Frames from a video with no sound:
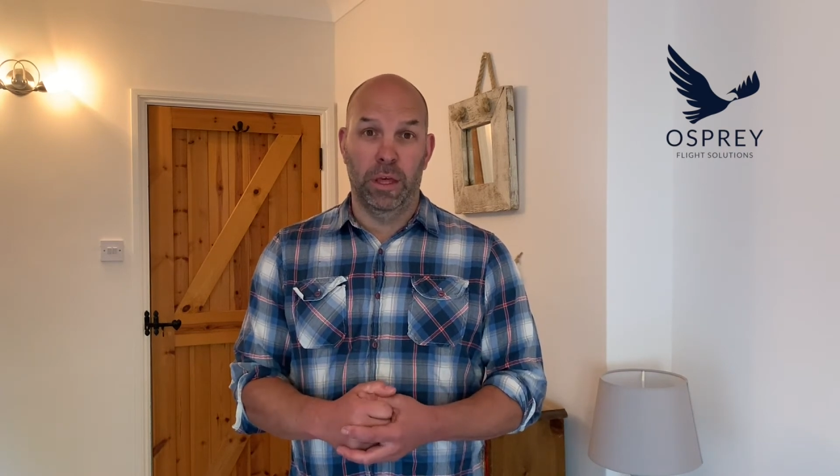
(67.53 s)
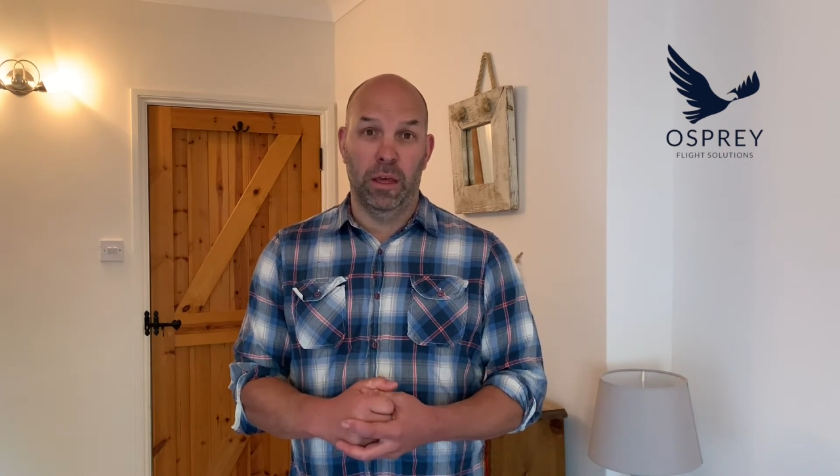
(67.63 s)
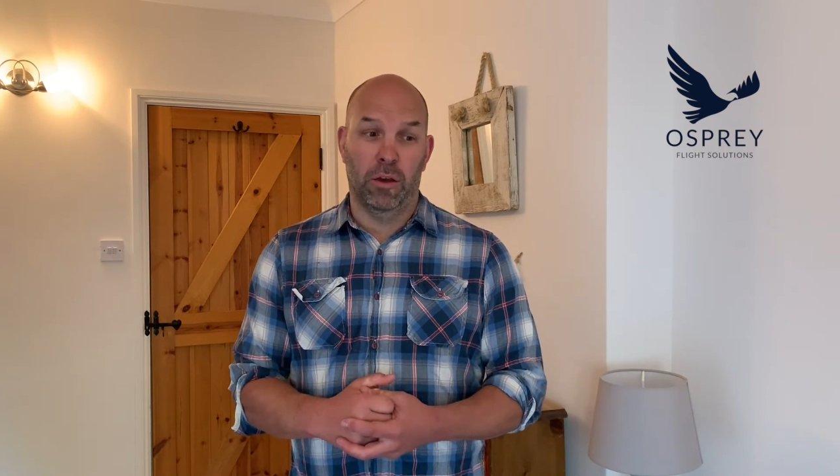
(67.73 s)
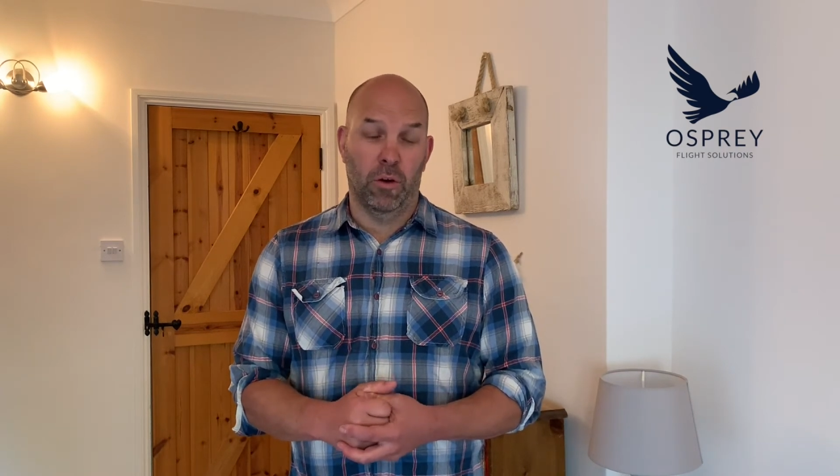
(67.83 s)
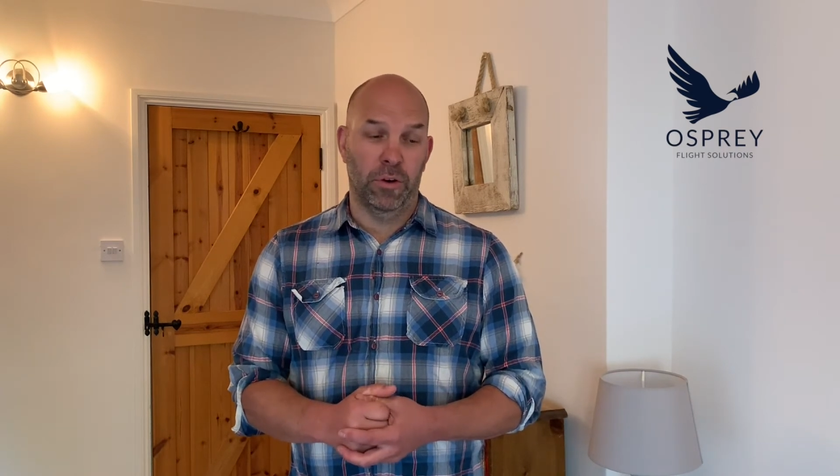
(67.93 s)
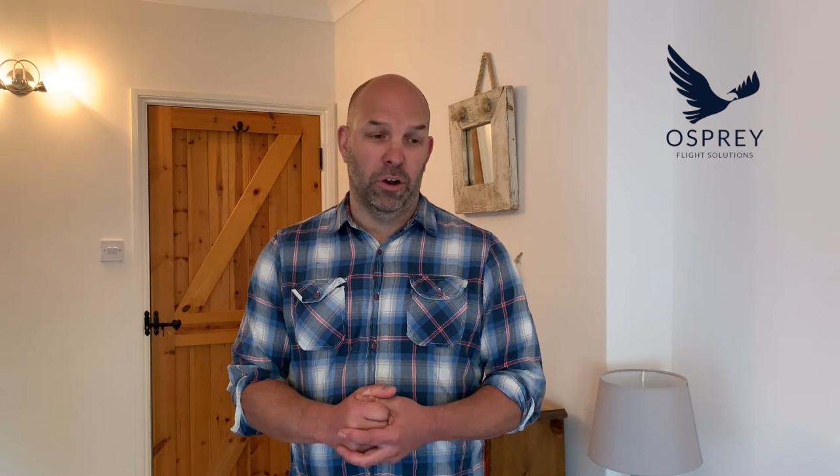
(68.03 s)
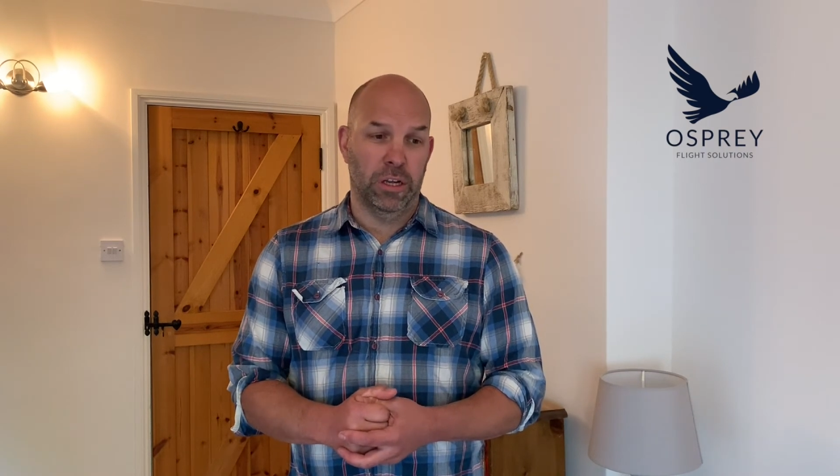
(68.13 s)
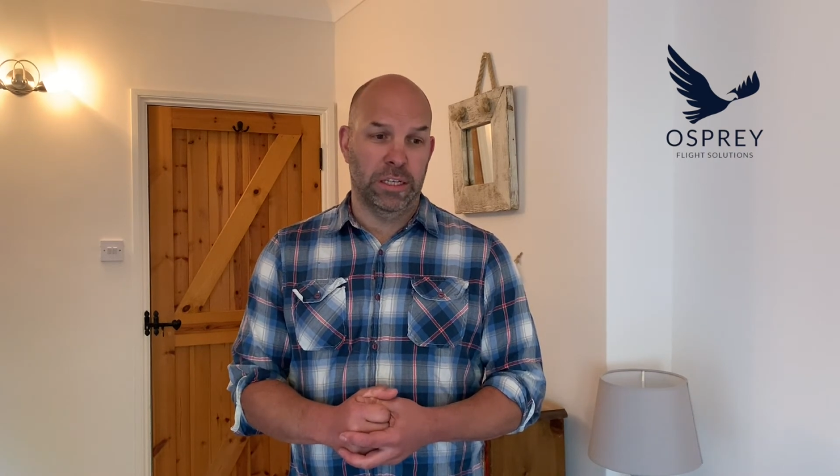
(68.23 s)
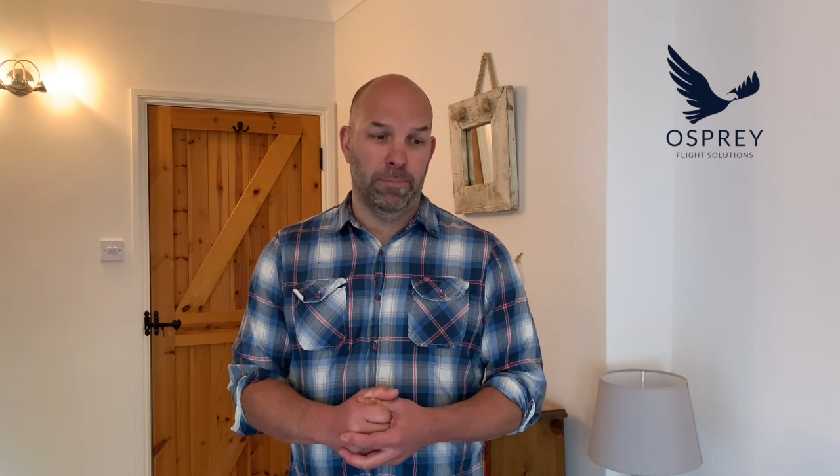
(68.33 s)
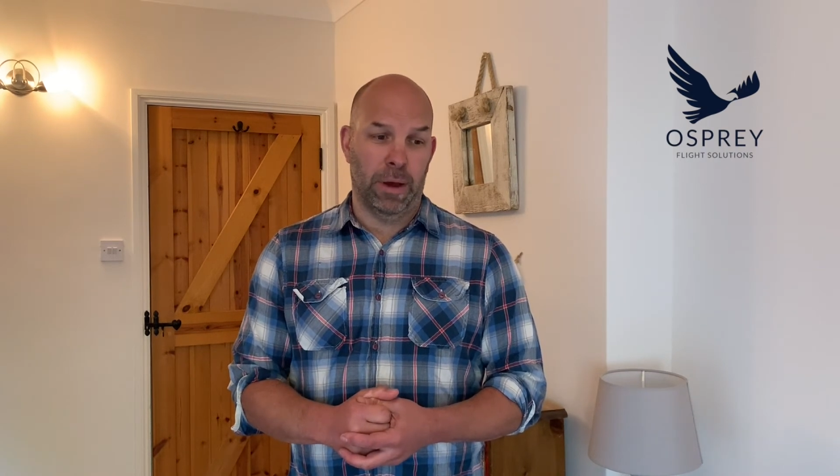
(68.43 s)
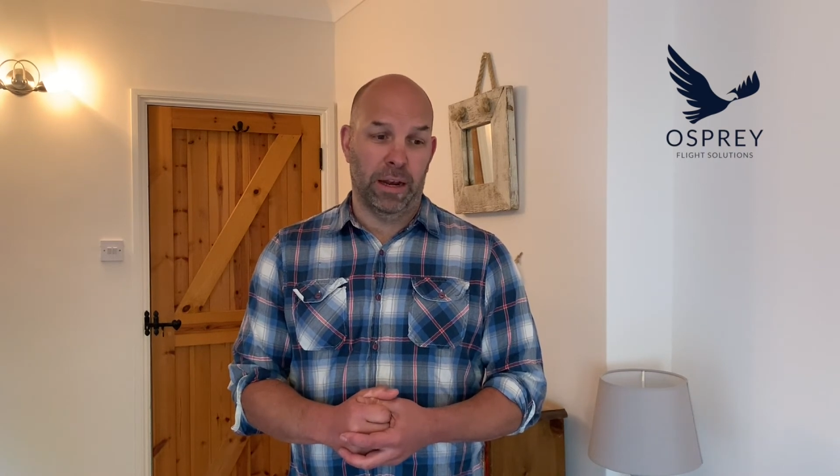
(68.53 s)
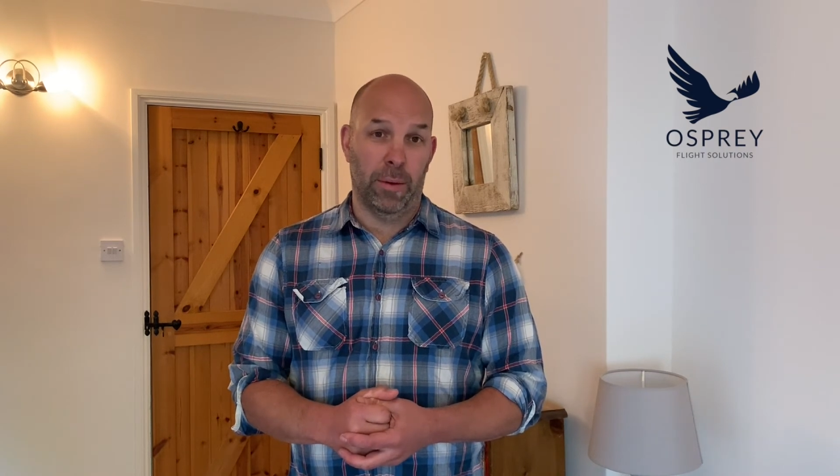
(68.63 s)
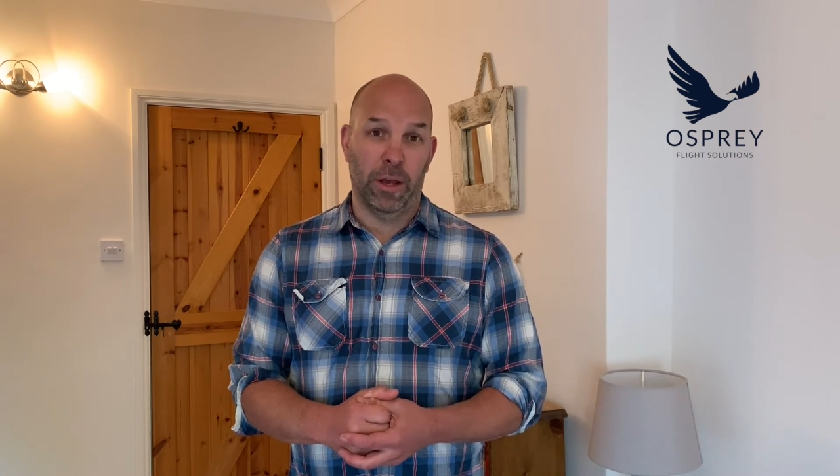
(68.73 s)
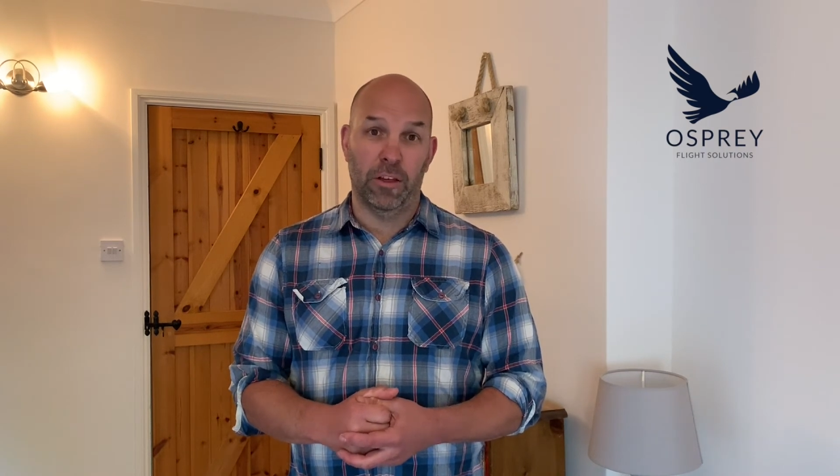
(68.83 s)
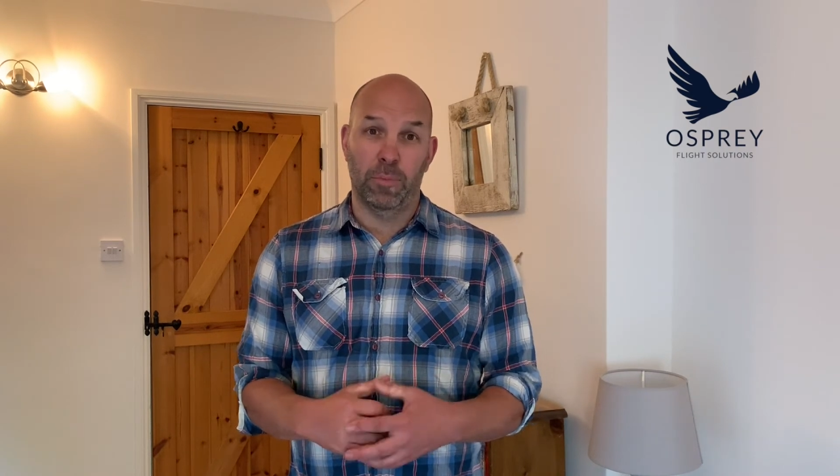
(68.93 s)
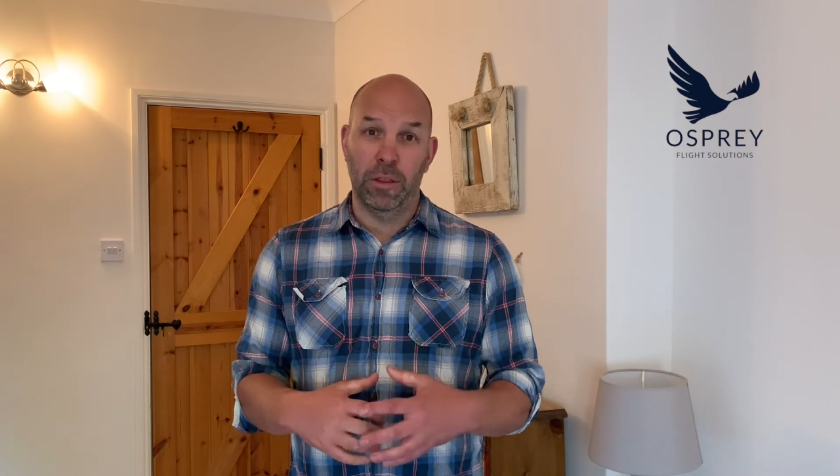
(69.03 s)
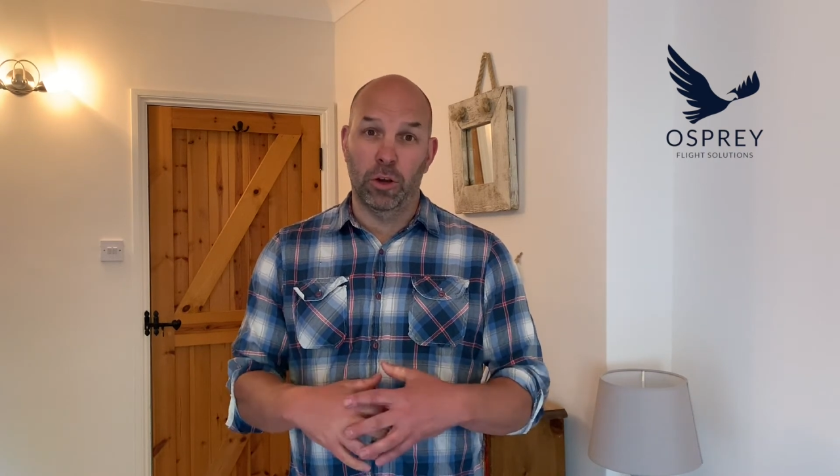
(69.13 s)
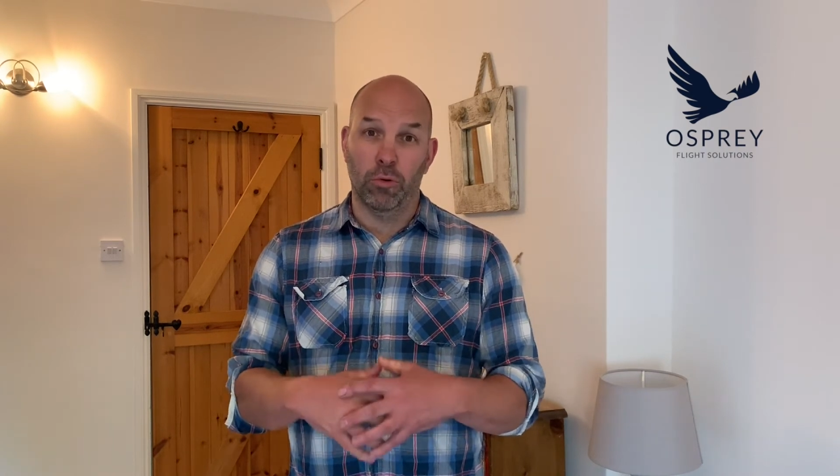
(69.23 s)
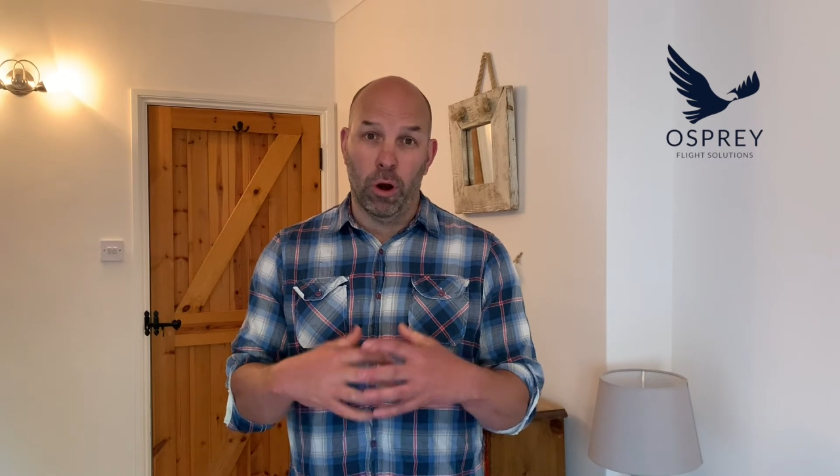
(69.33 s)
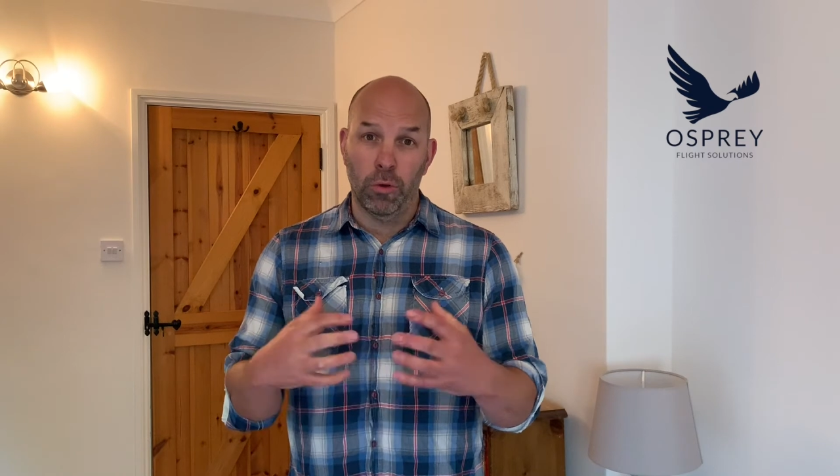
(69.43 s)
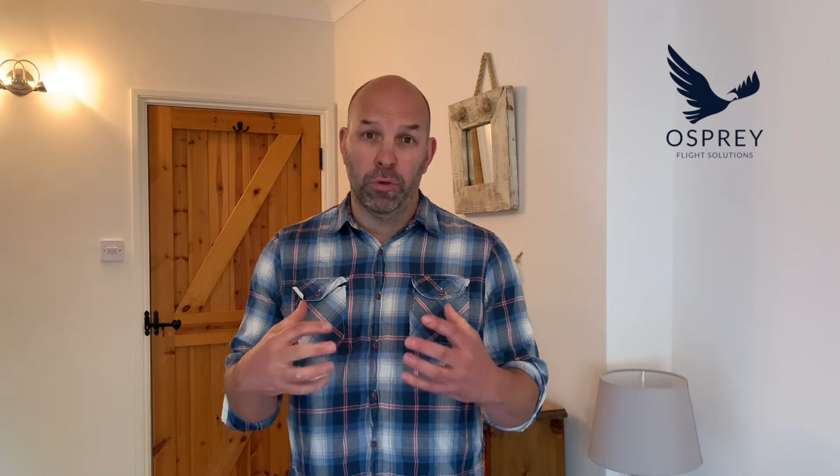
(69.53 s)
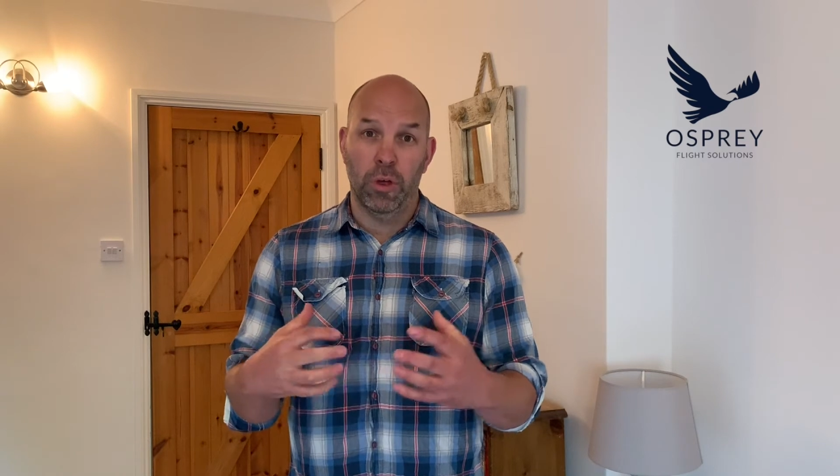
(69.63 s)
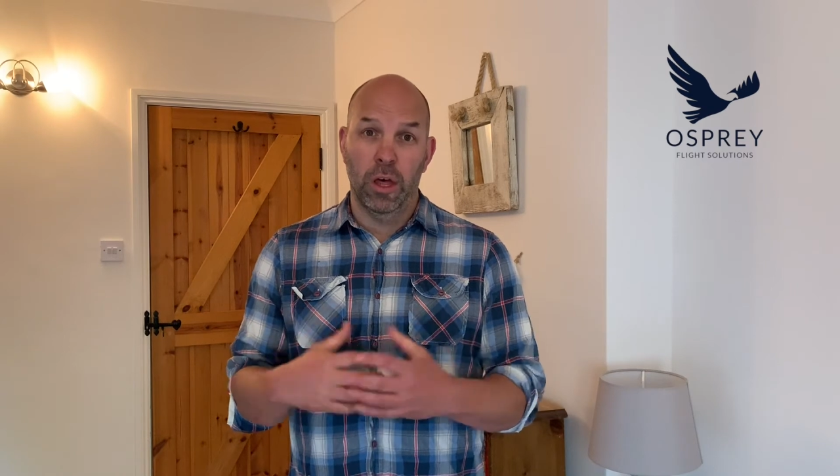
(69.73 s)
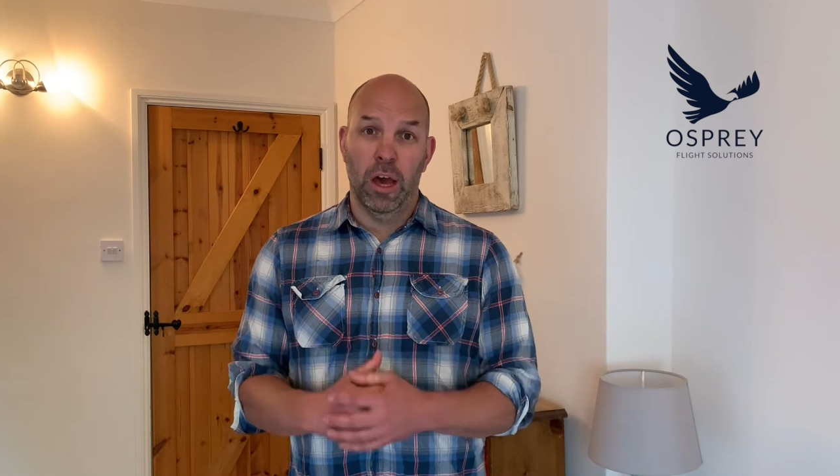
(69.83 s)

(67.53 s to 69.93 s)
the COVID nineteen pandemic has been the growth